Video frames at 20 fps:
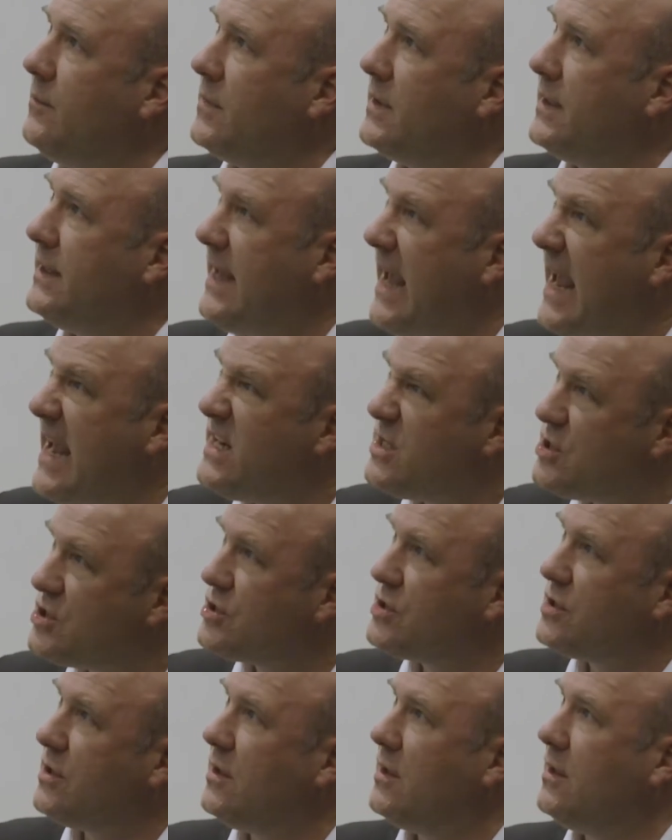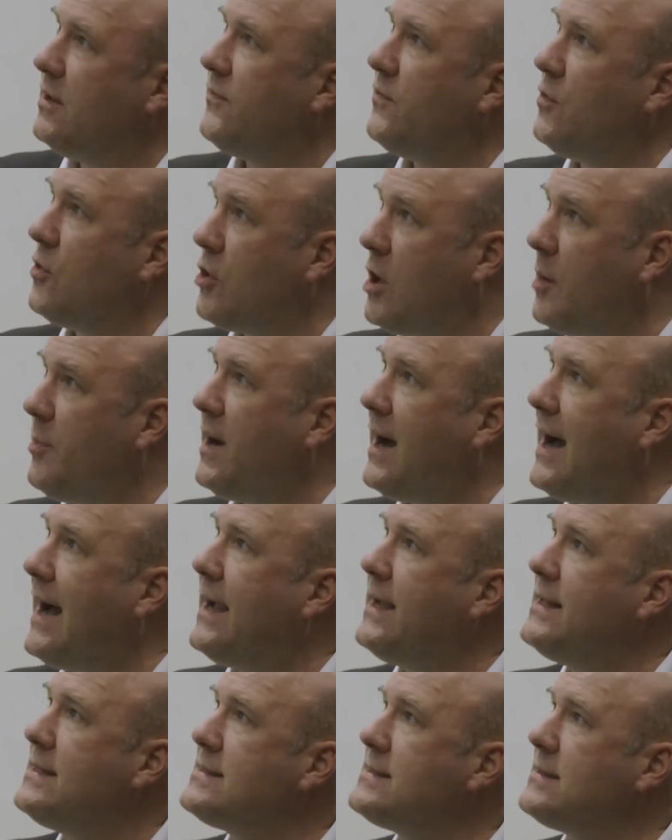cage for copper
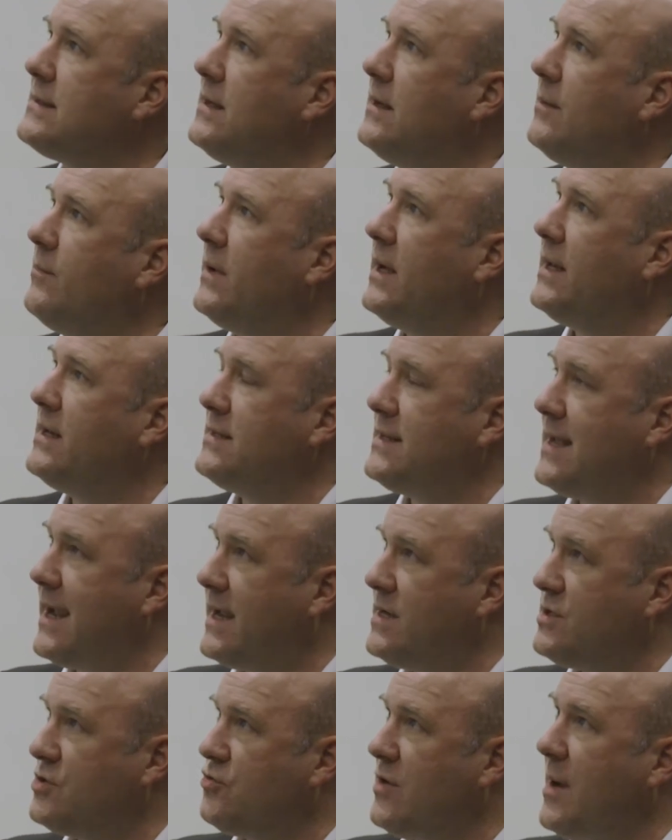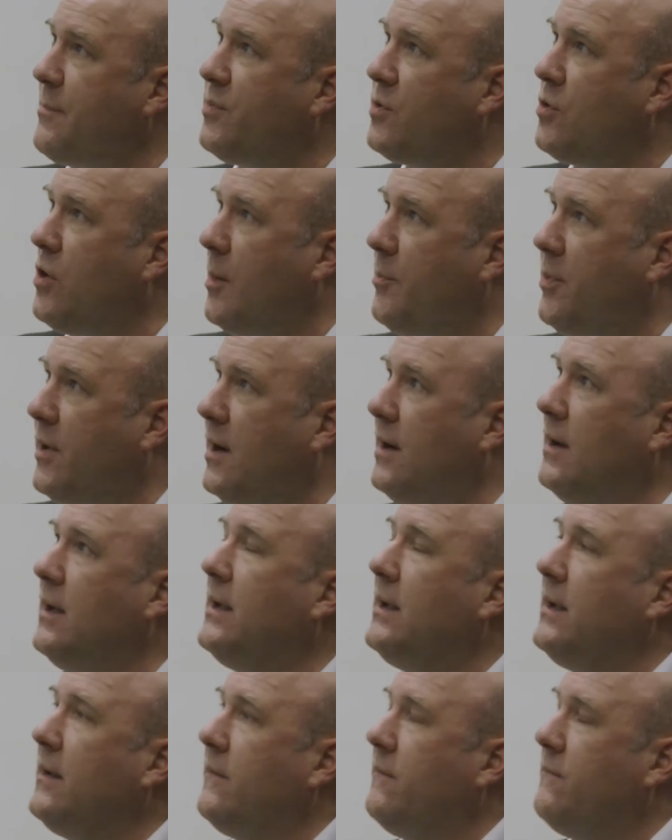ions, and they can trap copper
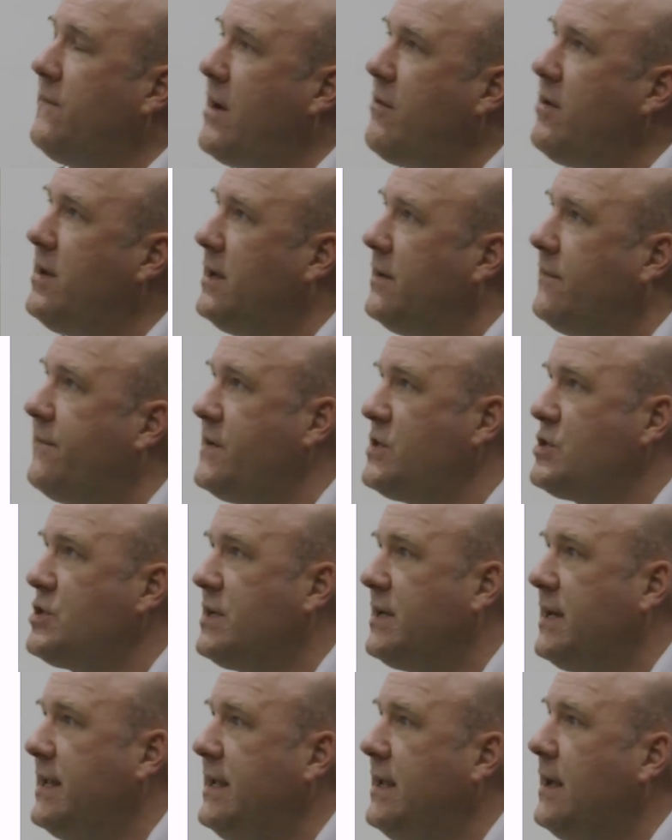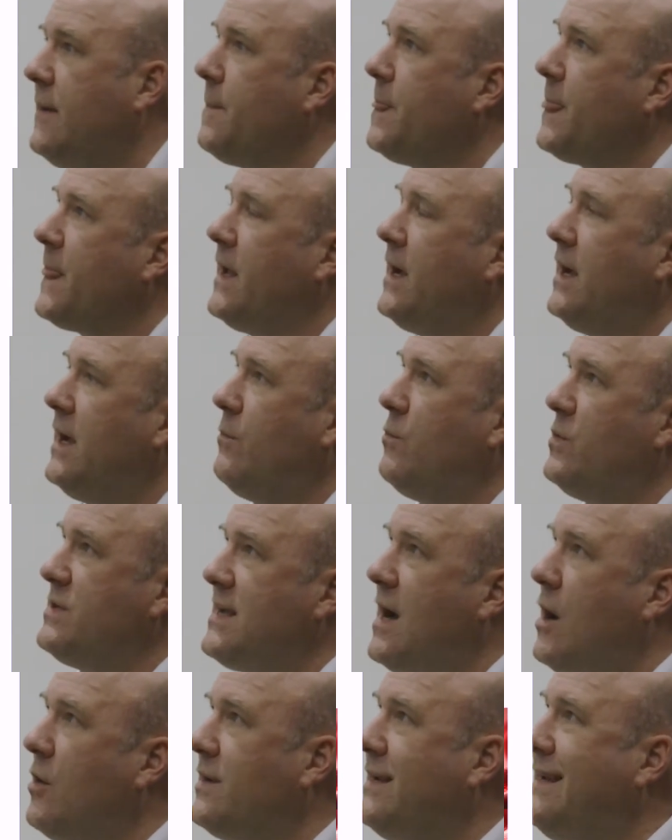very efficiently without